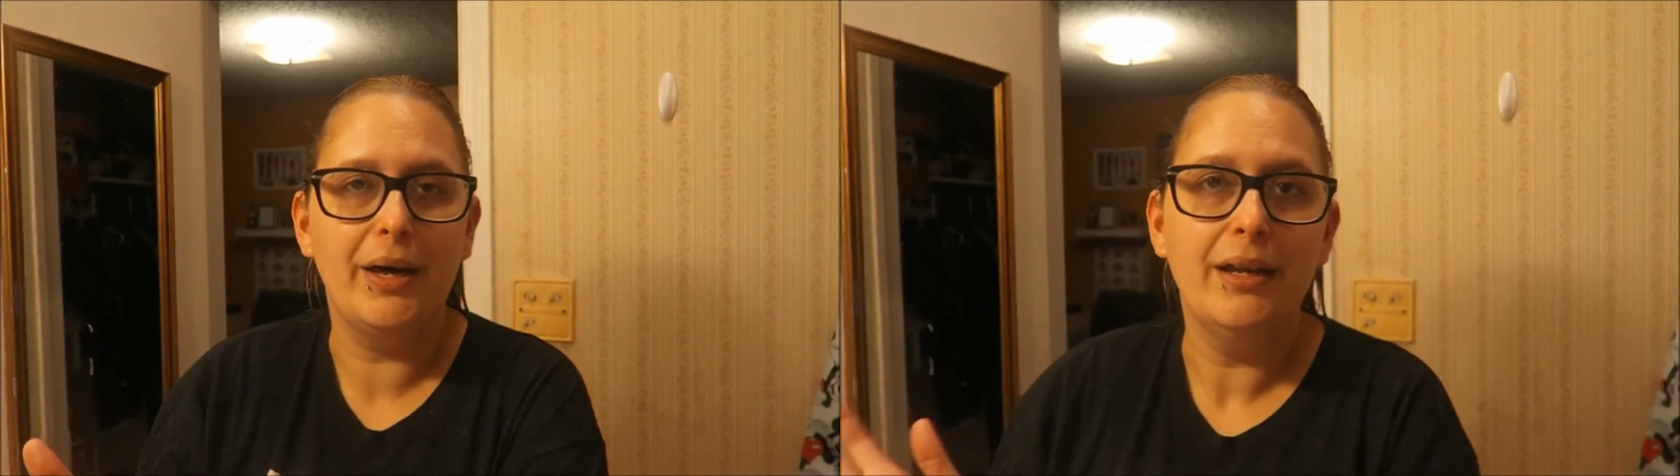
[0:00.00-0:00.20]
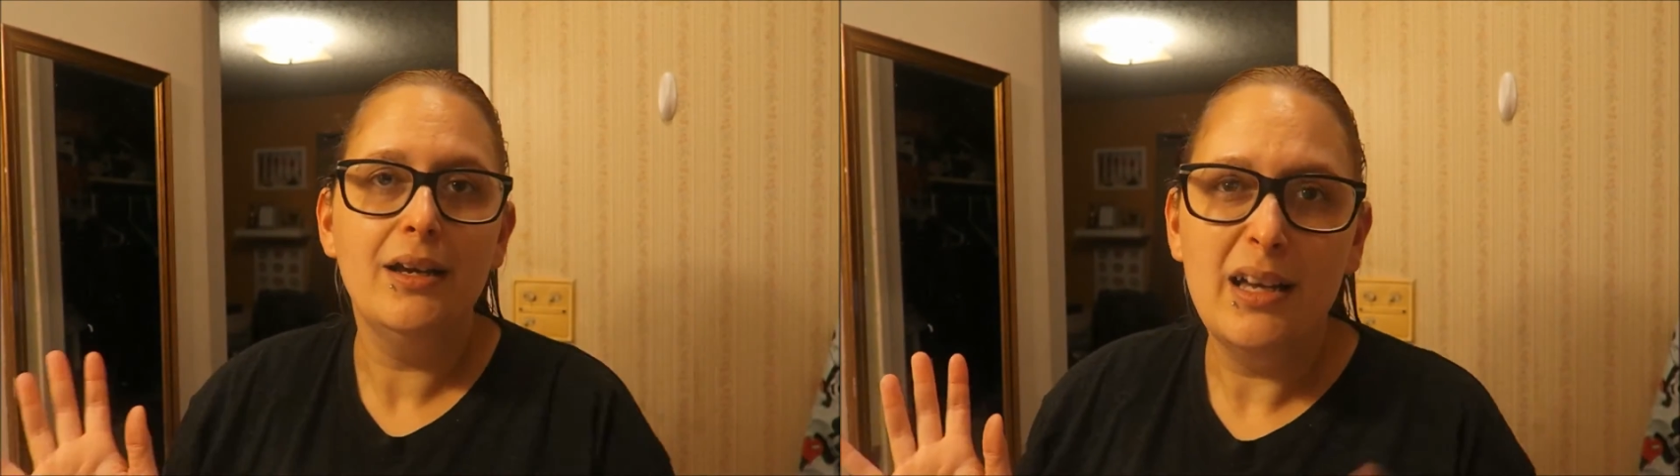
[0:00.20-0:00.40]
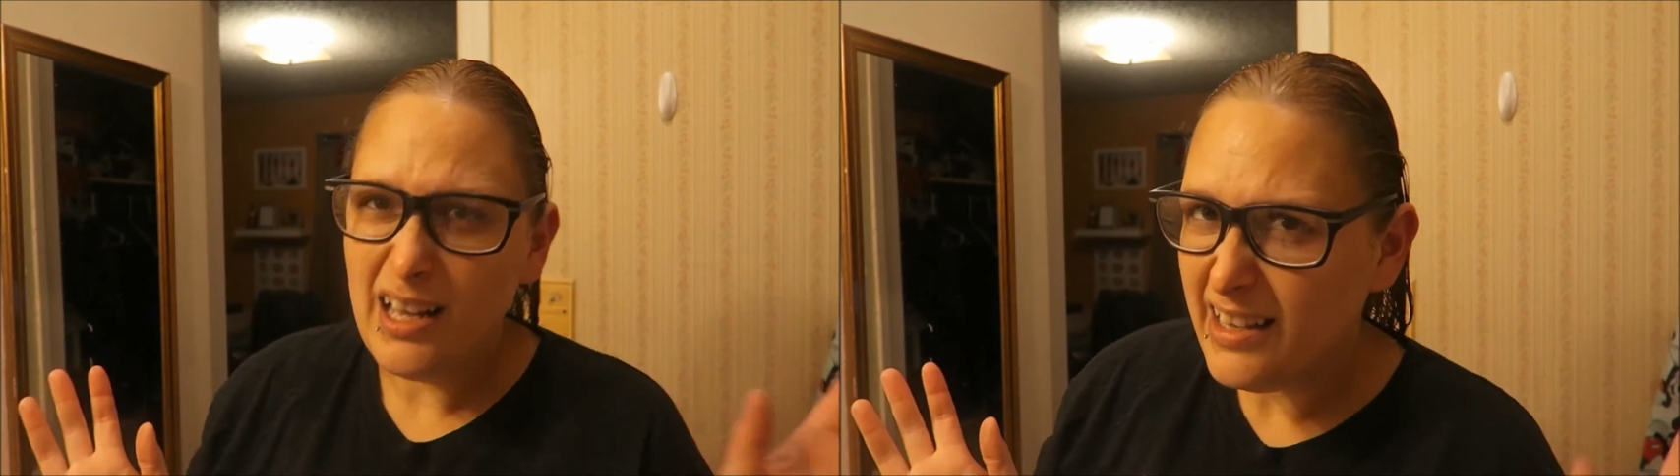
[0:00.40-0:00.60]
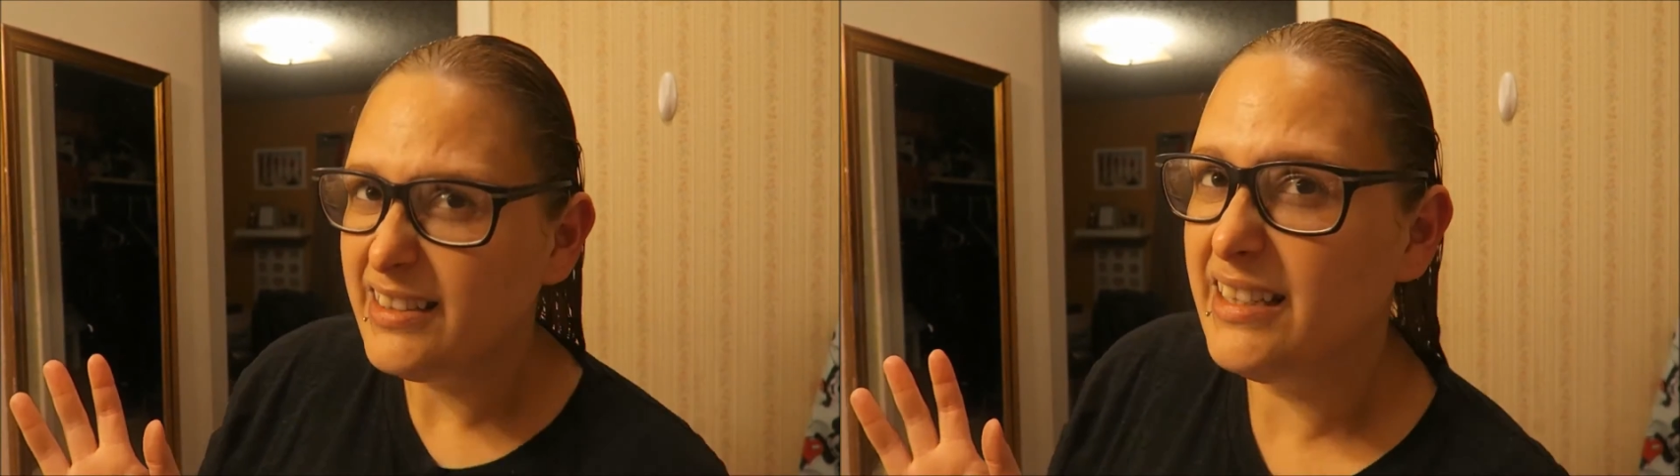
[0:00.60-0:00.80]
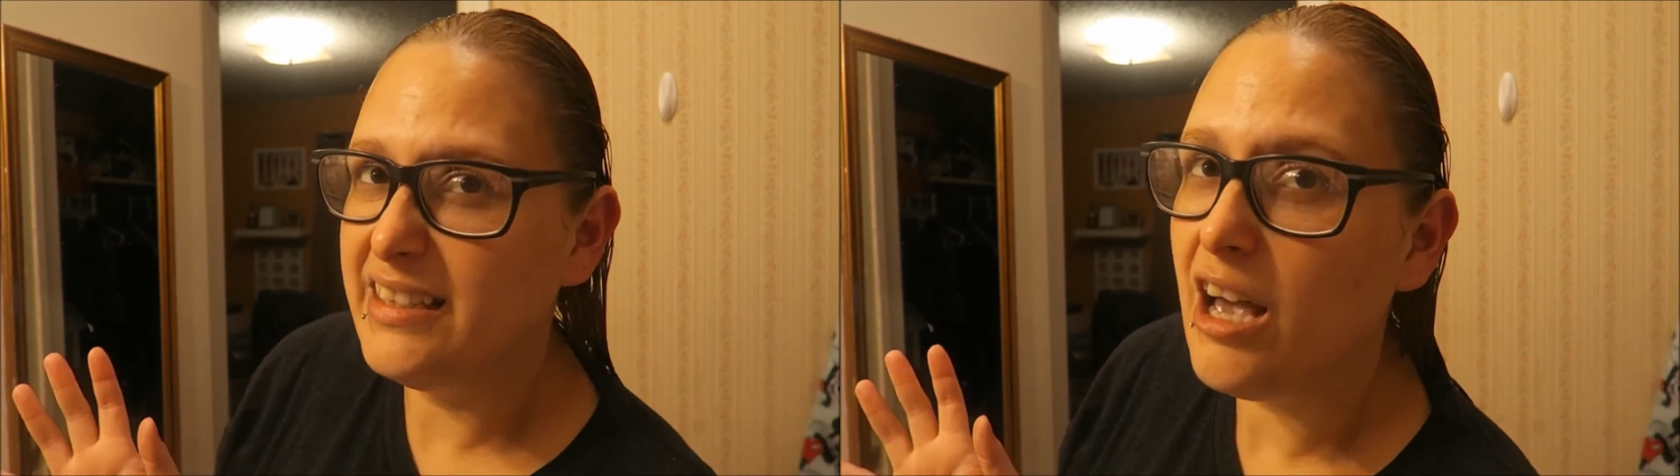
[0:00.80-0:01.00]
But
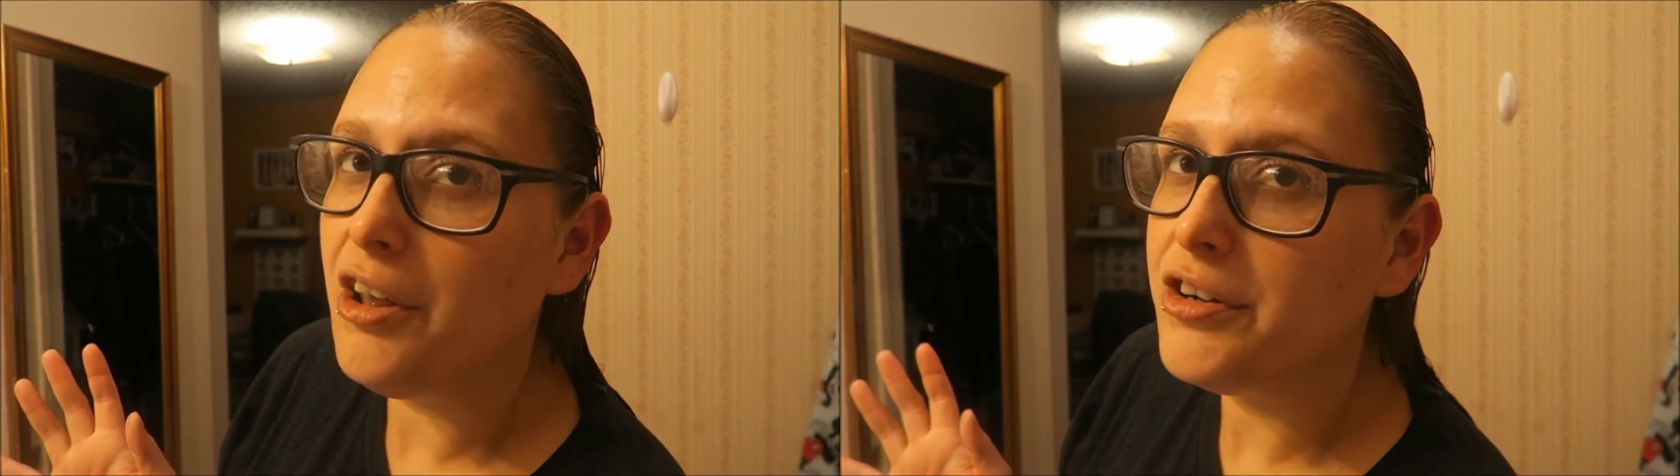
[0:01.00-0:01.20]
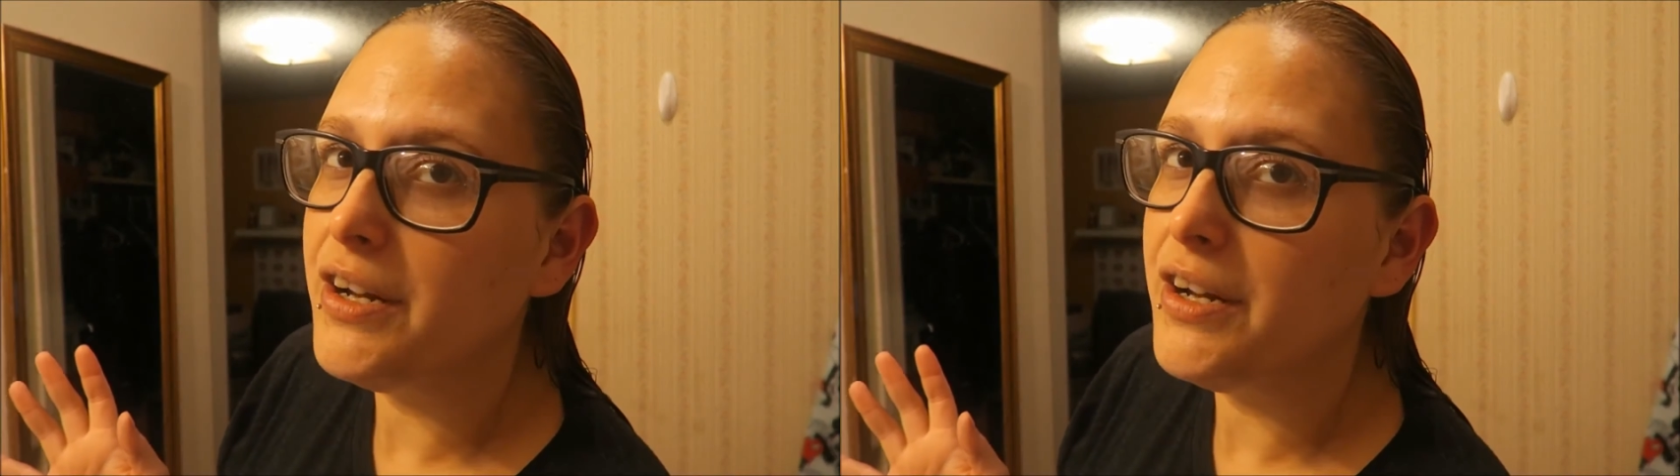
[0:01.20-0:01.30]
the color